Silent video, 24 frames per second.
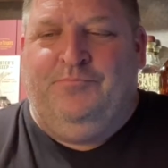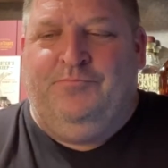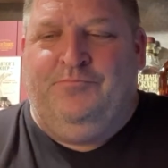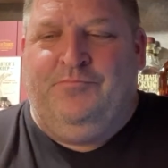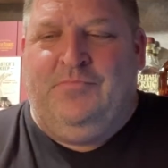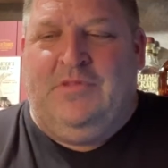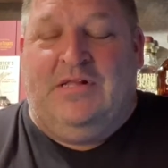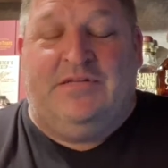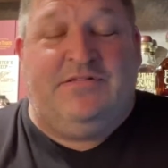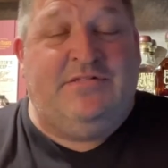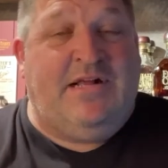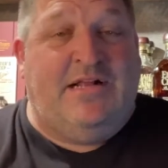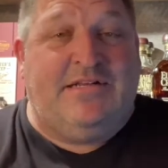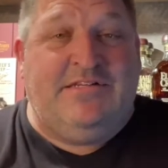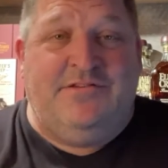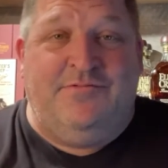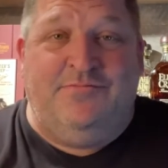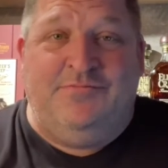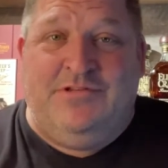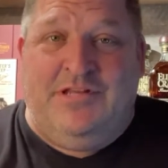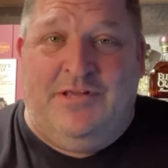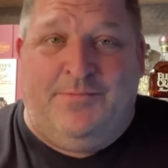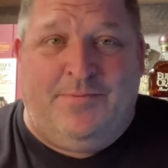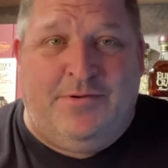It's got
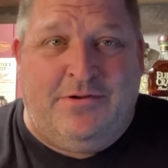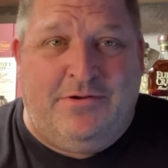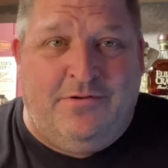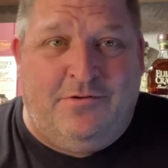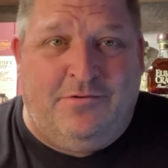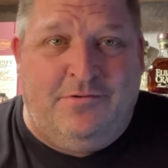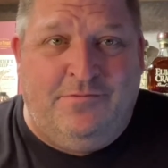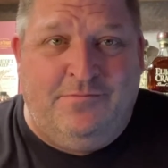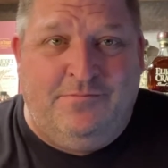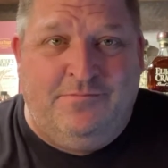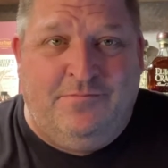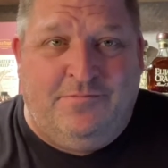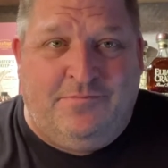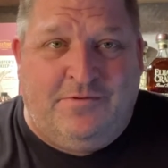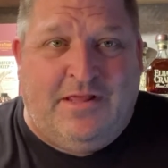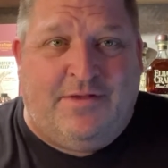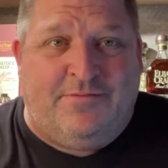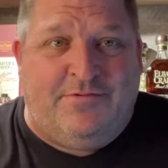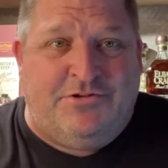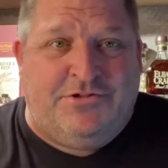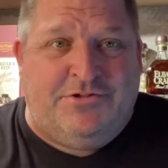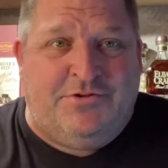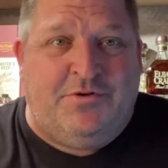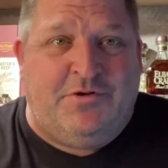some typical
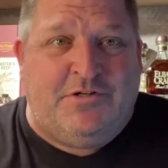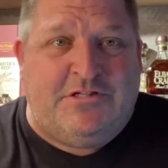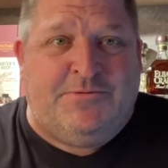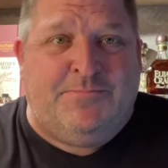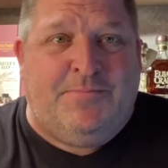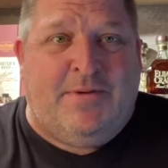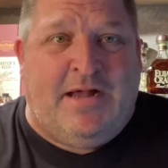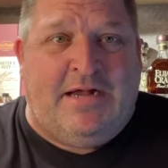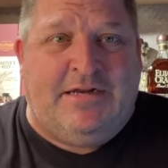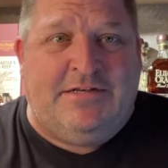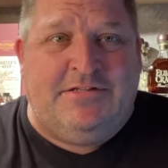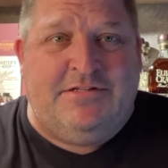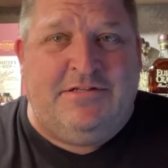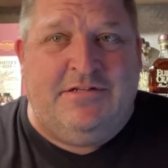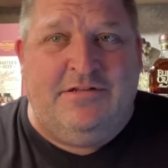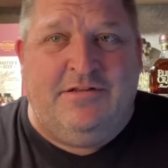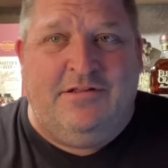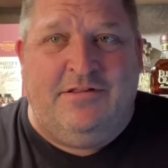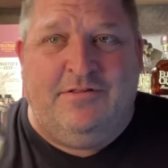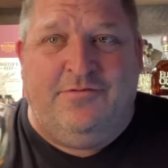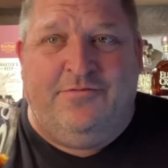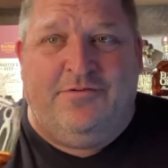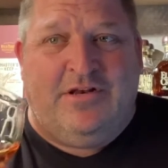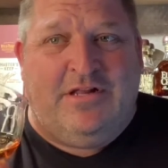flavors you expect.
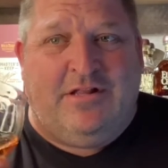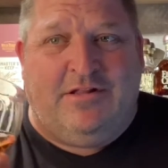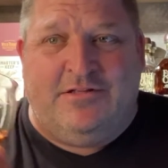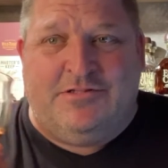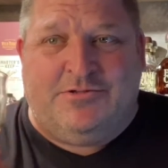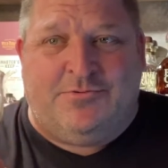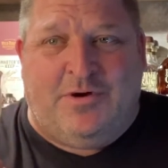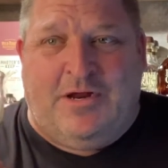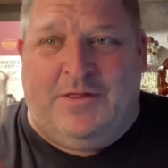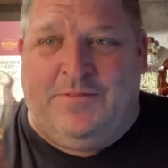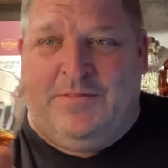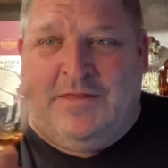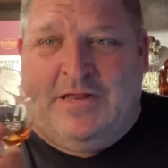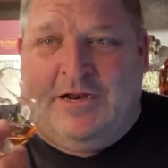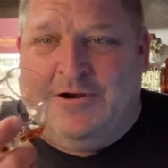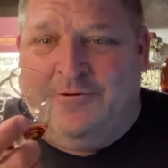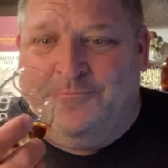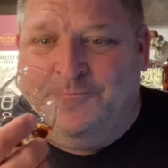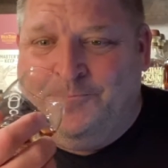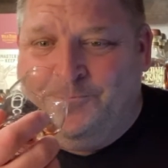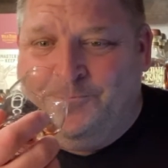The vanilla's right there.